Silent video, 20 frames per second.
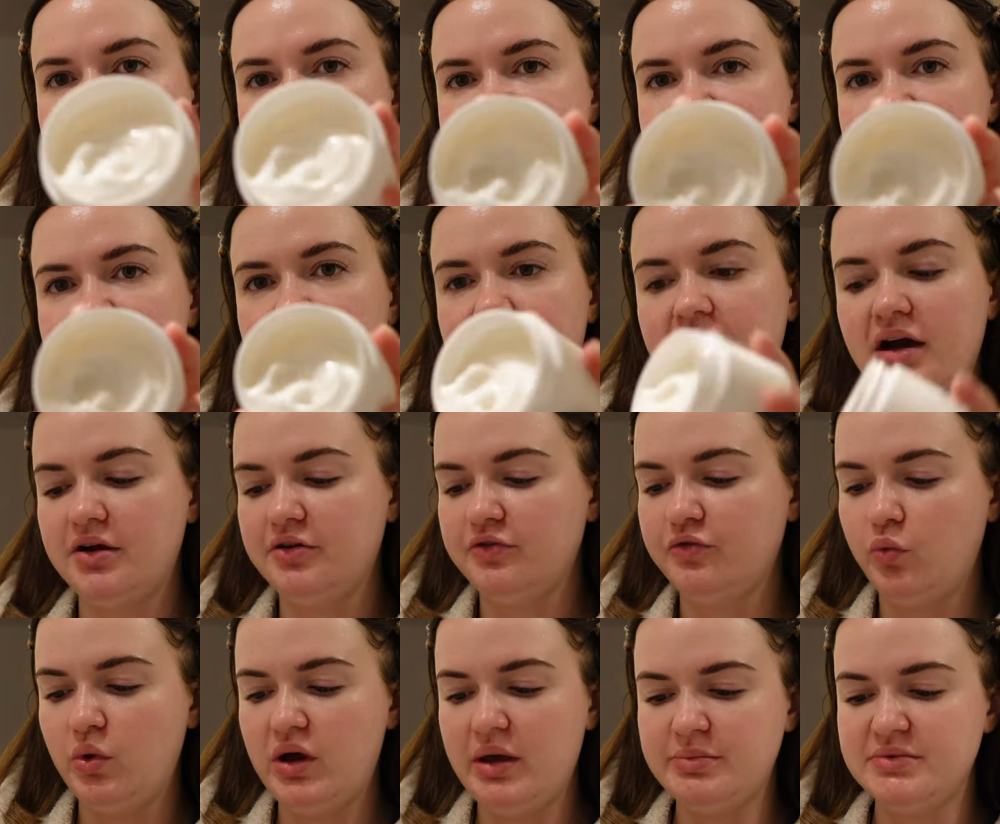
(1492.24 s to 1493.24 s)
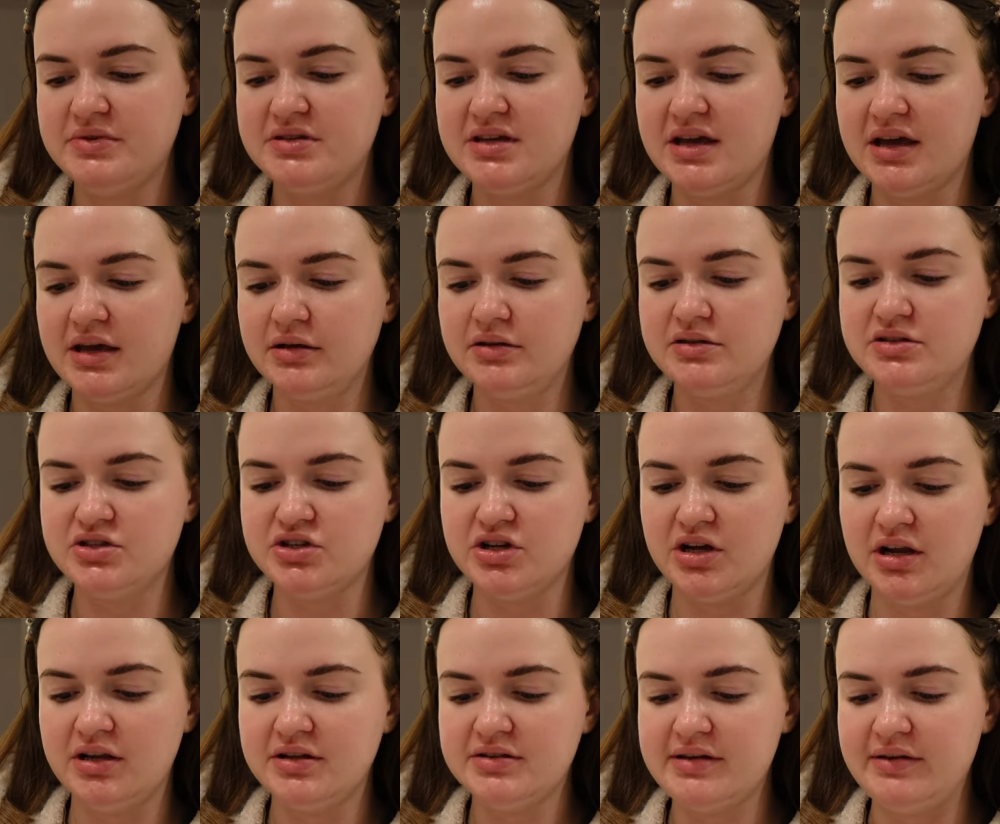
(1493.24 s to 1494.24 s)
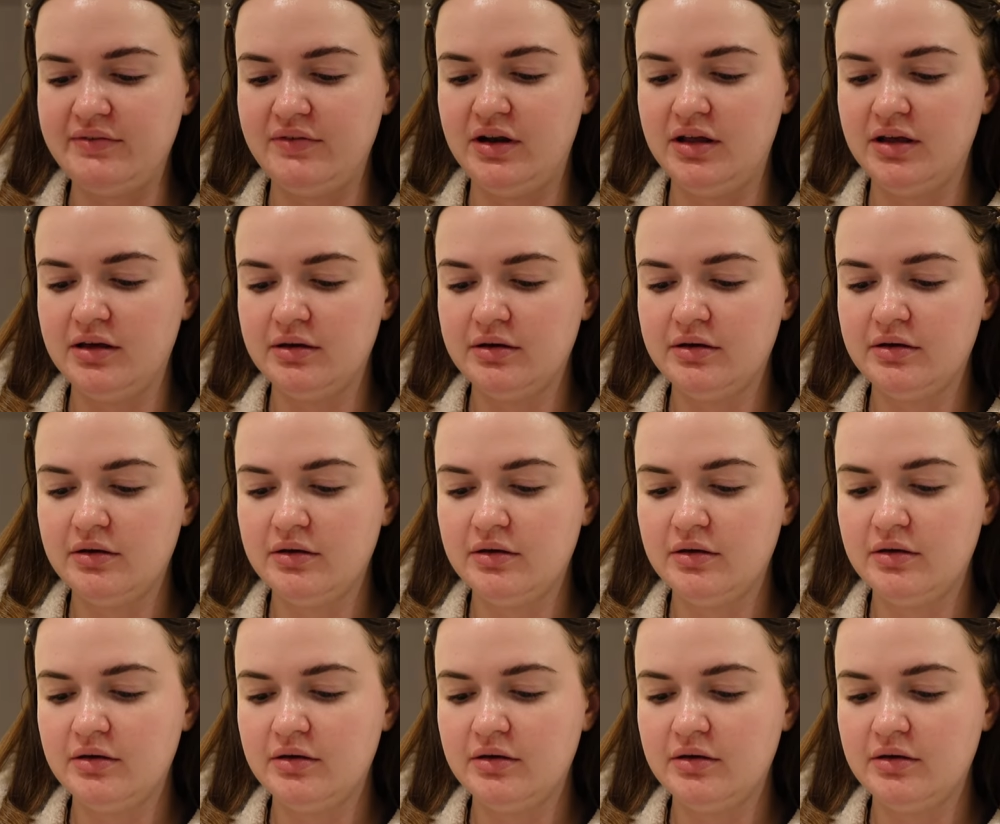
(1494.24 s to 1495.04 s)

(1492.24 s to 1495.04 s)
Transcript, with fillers: is like a kind of whipped texture let's have a look